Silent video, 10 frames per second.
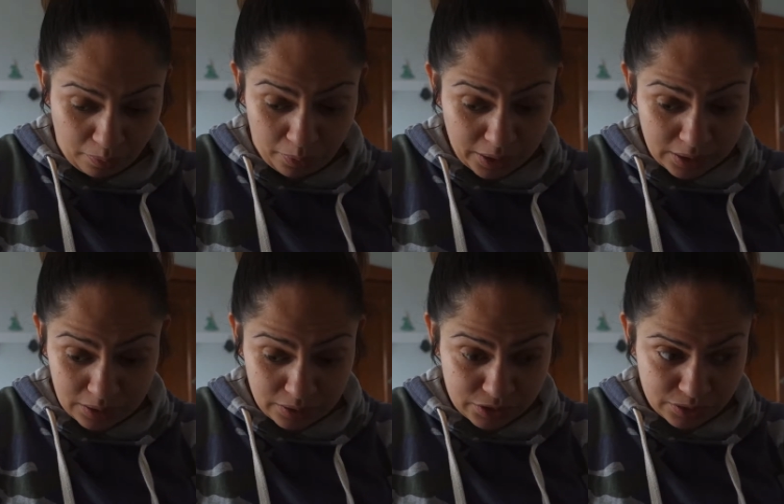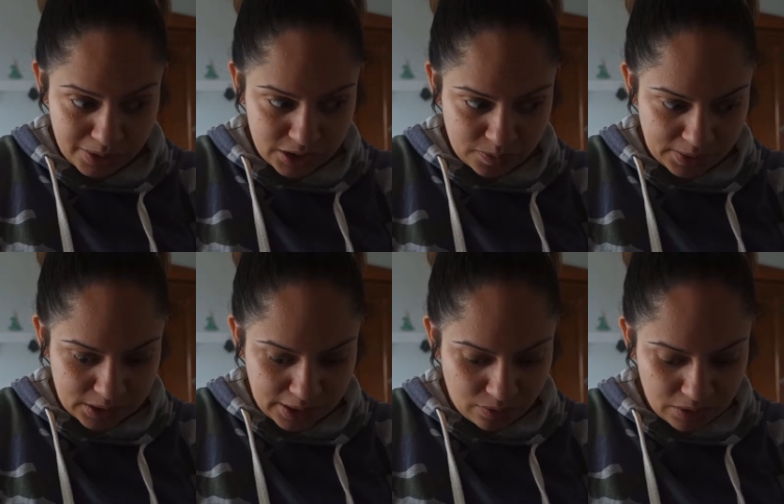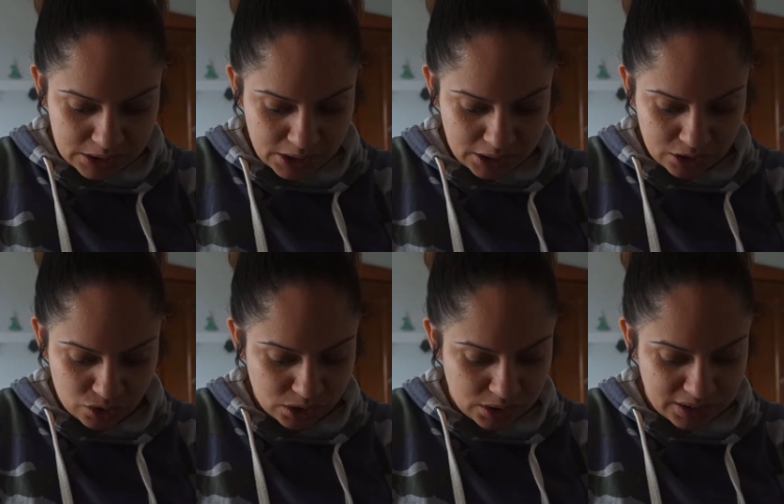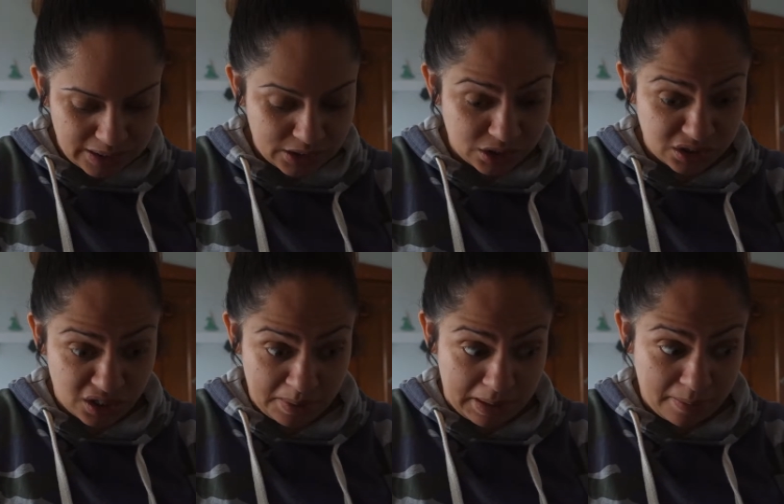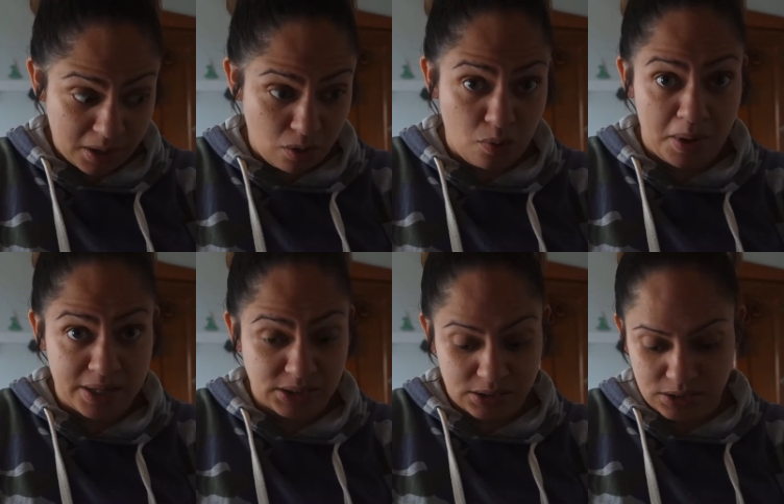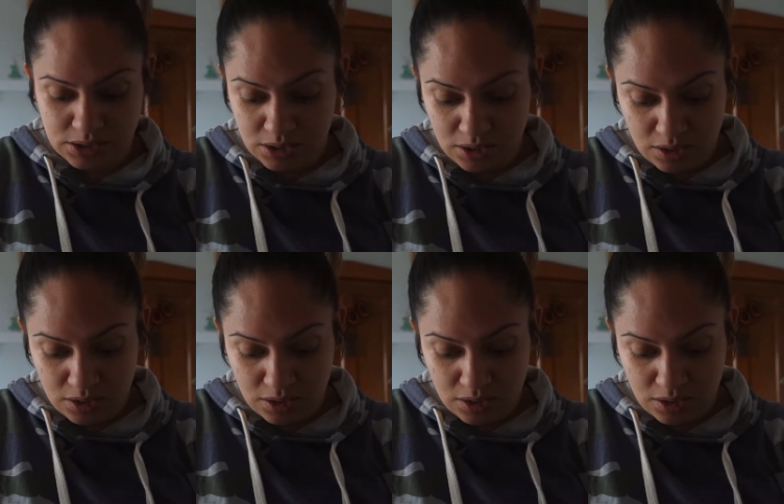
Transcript: pour it in the little syringe, because I know he's not gonna drink it like that. He's just gonna make a big old mess.